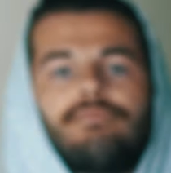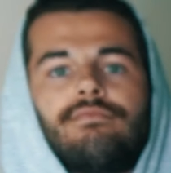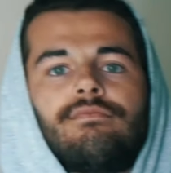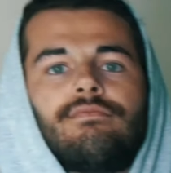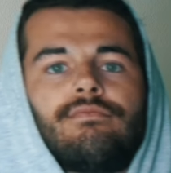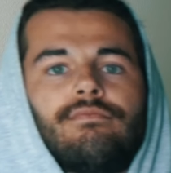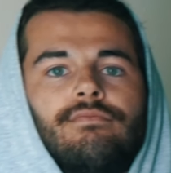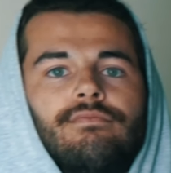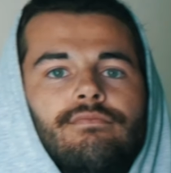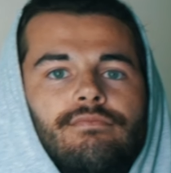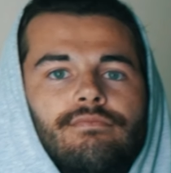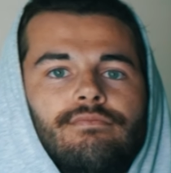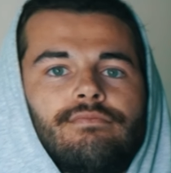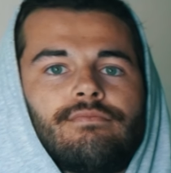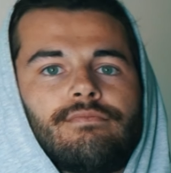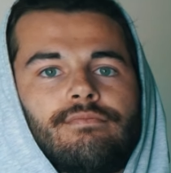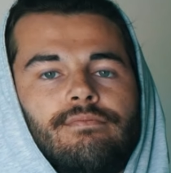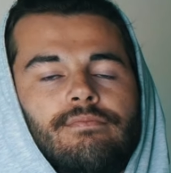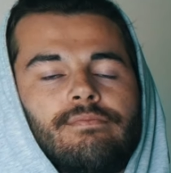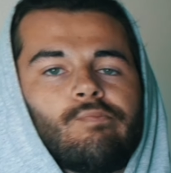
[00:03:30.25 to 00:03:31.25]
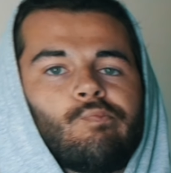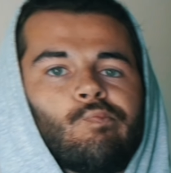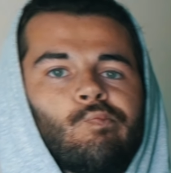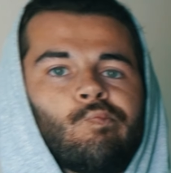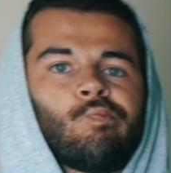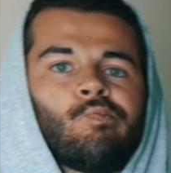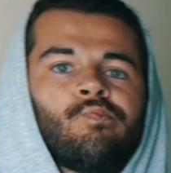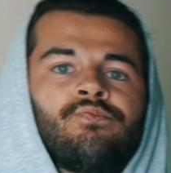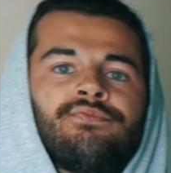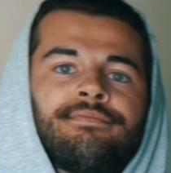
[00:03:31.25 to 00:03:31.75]

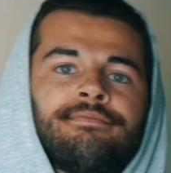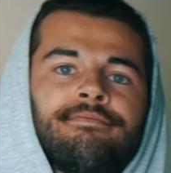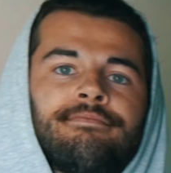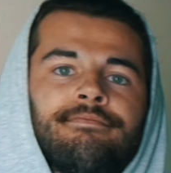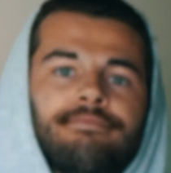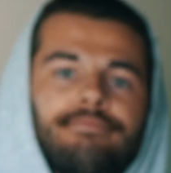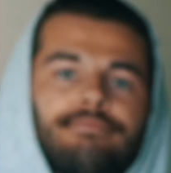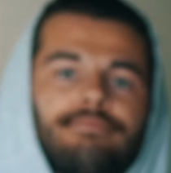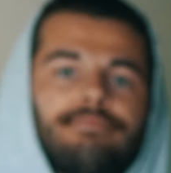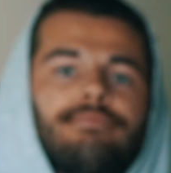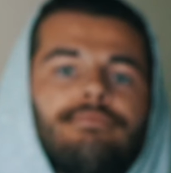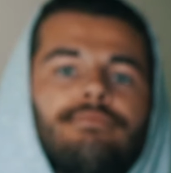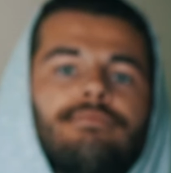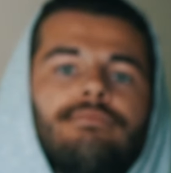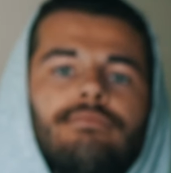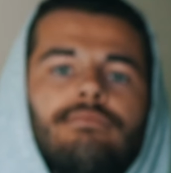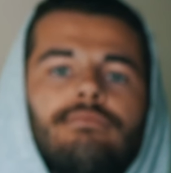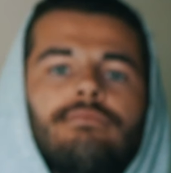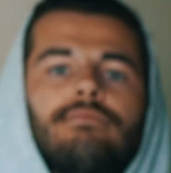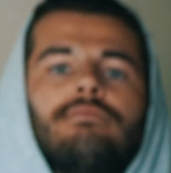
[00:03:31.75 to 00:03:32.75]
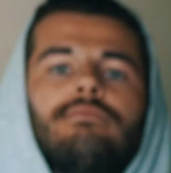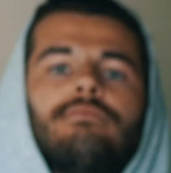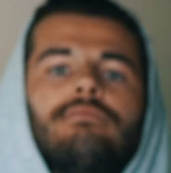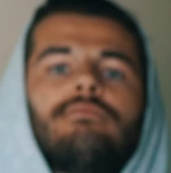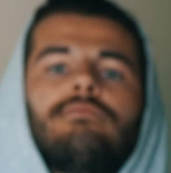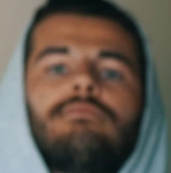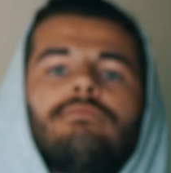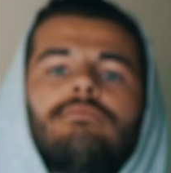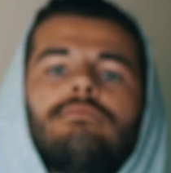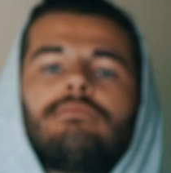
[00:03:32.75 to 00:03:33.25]

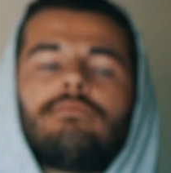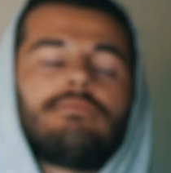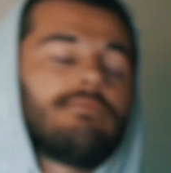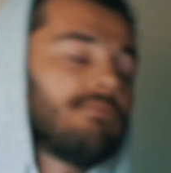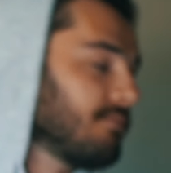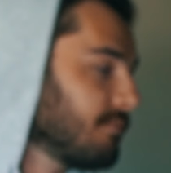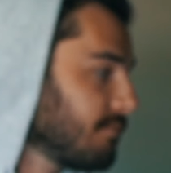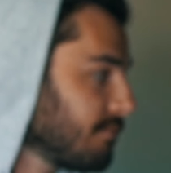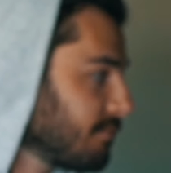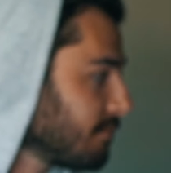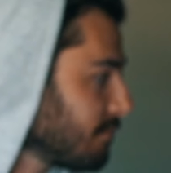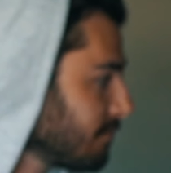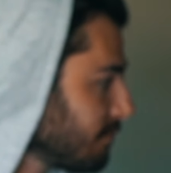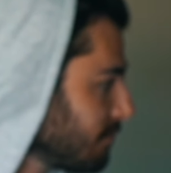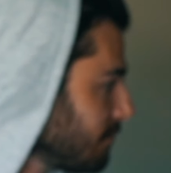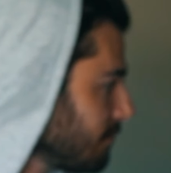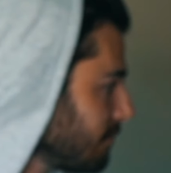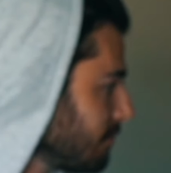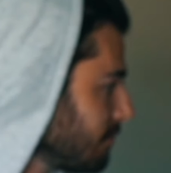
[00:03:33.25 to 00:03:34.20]
No words are spoken by the person on screen.